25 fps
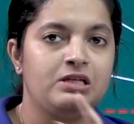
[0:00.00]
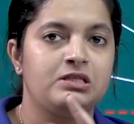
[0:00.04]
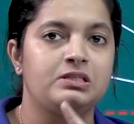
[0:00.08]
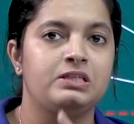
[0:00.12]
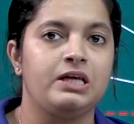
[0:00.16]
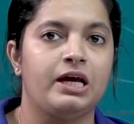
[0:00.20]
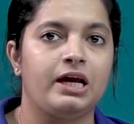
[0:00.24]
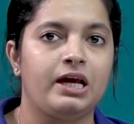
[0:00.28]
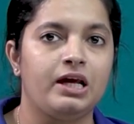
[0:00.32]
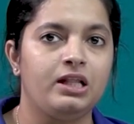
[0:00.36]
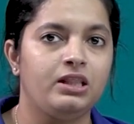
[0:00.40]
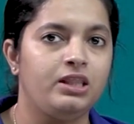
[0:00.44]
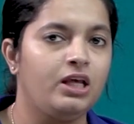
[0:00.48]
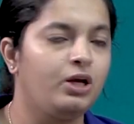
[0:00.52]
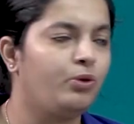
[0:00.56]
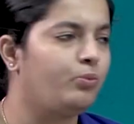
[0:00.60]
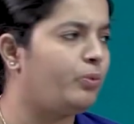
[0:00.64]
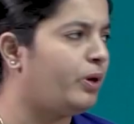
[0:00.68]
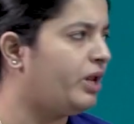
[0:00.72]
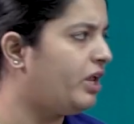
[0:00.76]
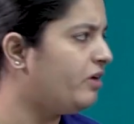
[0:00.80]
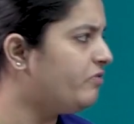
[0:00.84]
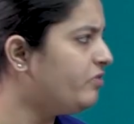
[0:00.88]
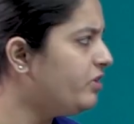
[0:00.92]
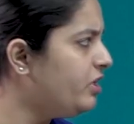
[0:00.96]
Second thing,
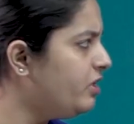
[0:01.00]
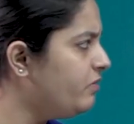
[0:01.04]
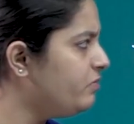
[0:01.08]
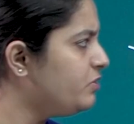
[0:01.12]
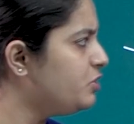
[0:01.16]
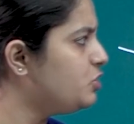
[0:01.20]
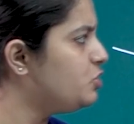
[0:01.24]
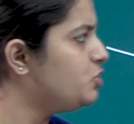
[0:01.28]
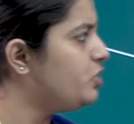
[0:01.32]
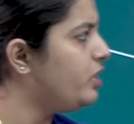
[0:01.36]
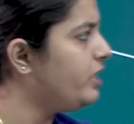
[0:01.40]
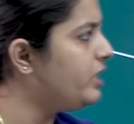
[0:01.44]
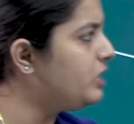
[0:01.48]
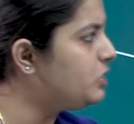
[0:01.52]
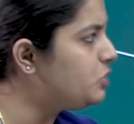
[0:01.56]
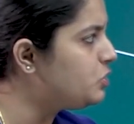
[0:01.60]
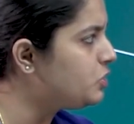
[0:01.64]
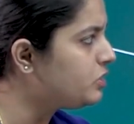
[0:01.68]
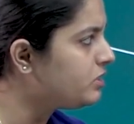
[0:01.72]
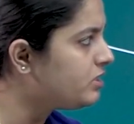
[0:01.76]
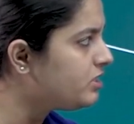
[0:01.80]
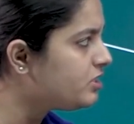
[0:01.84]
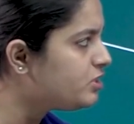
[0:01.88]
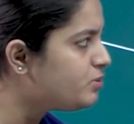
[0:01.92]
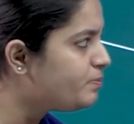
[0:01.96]
whenever he was
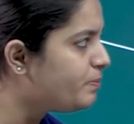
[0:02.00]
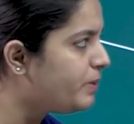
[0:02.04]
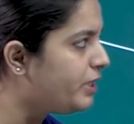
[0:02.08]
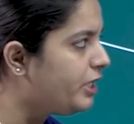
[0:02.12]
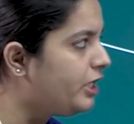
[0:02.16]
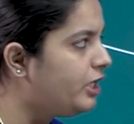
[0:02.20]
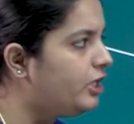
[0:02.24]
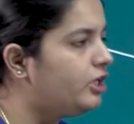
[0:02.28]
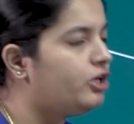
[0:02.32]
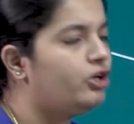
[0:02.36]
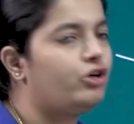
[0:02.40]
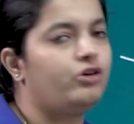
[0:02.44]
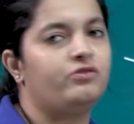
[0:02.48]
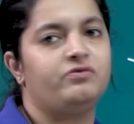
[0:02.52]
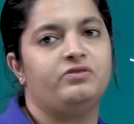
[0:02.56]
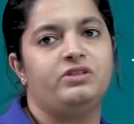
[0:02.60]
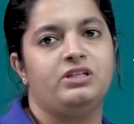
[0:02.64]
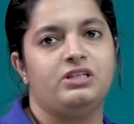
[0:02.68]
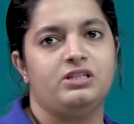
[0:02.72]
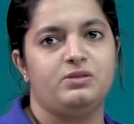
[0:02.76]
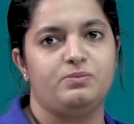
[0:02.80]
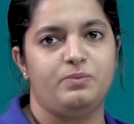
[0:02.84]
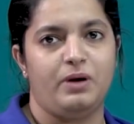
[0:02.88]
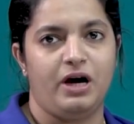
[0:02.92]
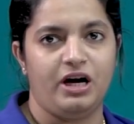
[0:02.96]
changing the speed of
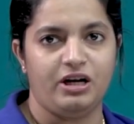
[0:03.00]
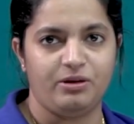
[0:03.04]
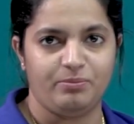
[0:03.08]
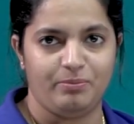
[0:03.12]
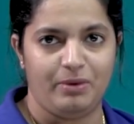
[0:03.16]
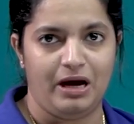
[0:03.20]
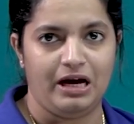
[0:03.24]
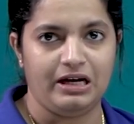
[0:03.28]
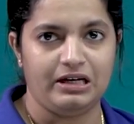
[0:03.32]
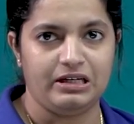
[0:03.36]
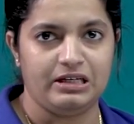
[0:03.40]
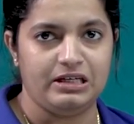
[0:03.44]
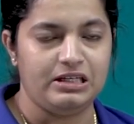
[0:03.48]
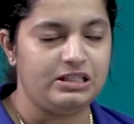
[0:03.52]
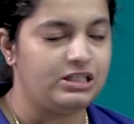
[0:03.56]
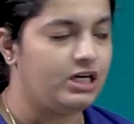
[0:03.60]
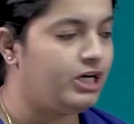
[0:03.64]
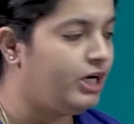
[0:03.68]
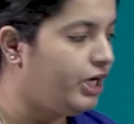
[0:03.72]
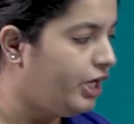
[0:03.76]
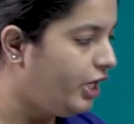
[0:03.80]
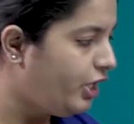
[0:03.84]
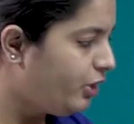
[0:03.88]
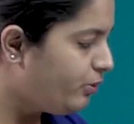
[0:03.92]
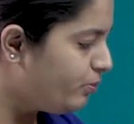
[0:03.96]
this bar magnet,
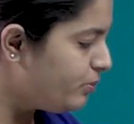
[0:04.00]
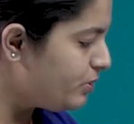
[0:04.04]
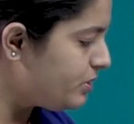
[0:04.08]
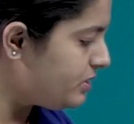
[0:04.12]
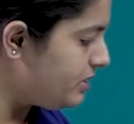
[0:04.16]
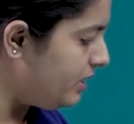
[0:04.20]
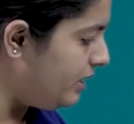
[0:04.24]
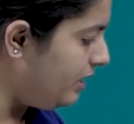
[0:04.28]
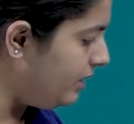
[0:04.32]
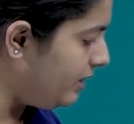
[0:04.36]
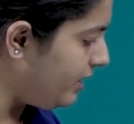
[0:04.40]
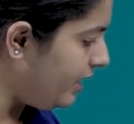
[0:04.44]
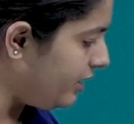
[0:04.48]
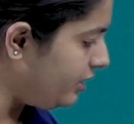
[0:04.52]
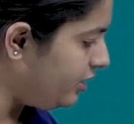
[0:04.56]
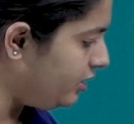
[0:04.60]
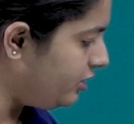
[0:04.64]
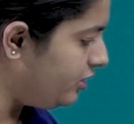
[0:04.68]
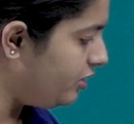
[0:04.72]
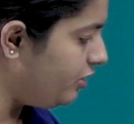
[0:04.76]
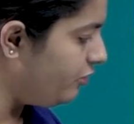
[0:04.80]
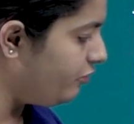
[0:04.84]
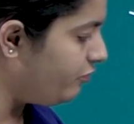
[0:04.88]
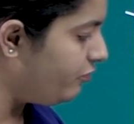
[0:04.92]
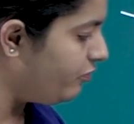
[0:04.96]
it was seen that the
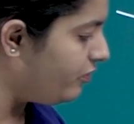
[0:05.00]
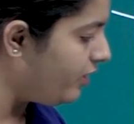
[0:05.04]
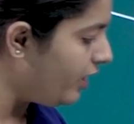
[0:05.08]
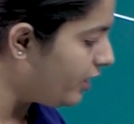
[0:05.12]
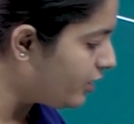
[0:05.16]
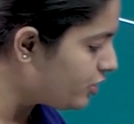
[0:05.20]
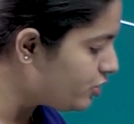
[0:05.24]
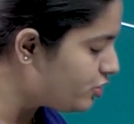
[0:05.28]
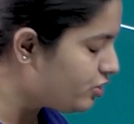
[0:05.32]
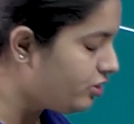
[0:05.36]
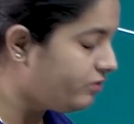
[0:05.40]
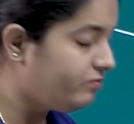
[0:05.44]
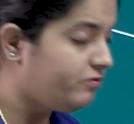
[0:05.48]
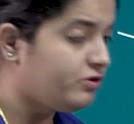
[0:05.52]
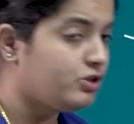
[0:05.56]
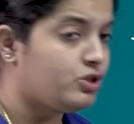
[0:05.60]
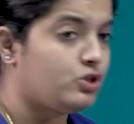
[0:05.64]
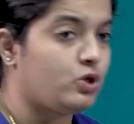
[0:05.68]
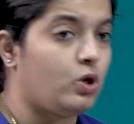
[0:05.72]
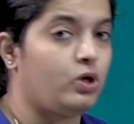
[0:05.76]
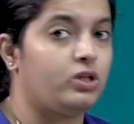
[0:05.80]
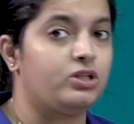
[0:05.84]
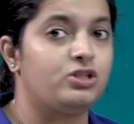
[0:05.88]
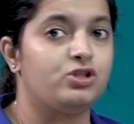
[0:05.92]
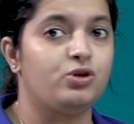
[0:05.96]
deflection was
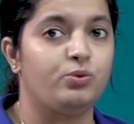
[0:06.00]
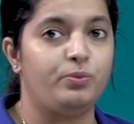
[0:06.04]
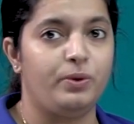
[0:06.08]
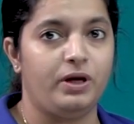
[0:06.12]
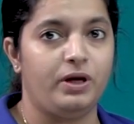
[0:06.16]
also